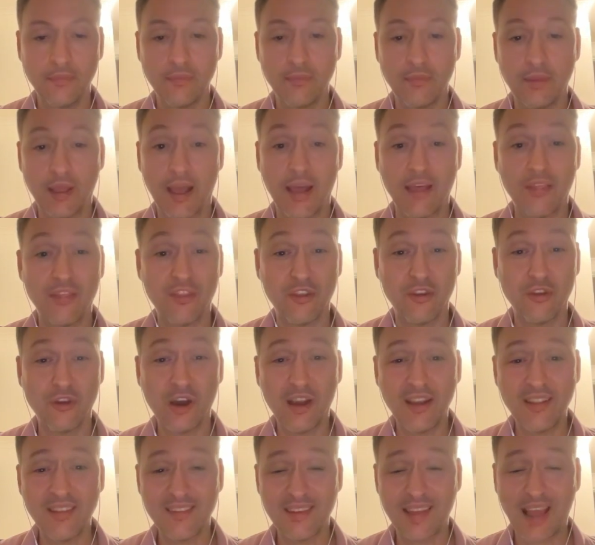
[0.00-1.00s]
And the
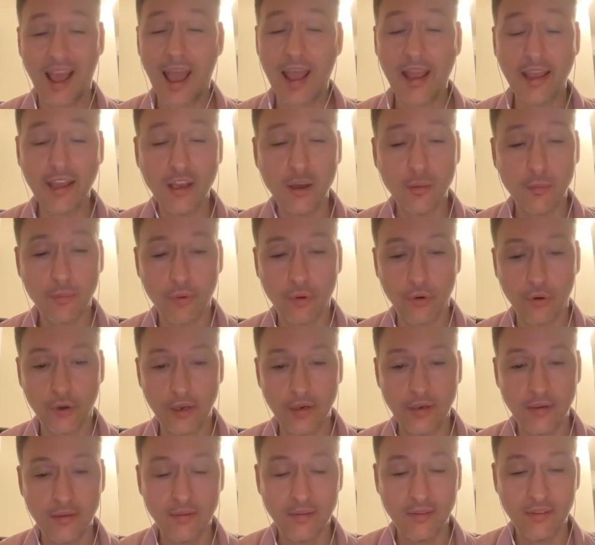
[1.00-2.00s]
knight's anchor point
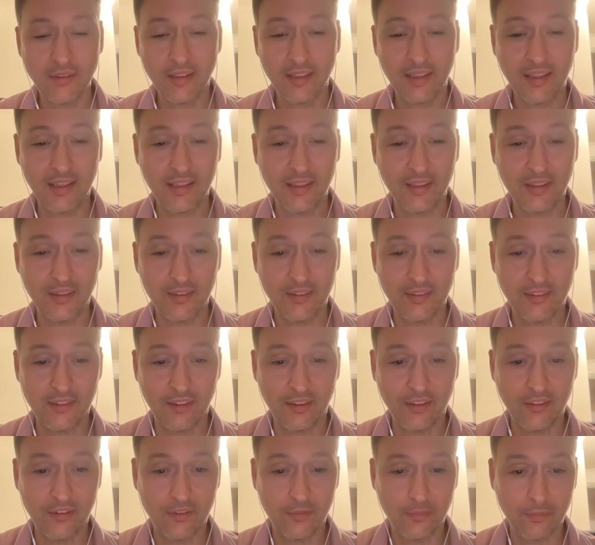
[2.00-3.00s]
is
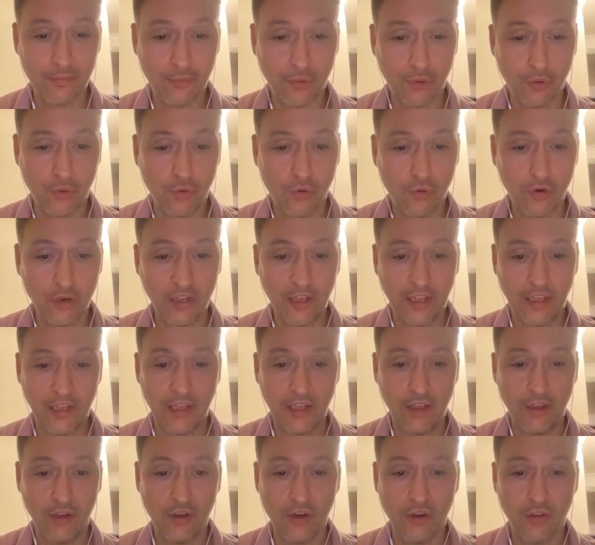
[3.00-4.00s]
this pawn
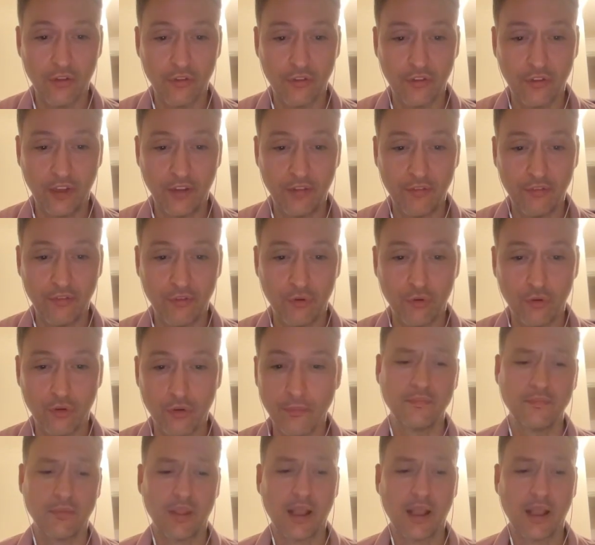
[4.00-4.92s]
here on d4.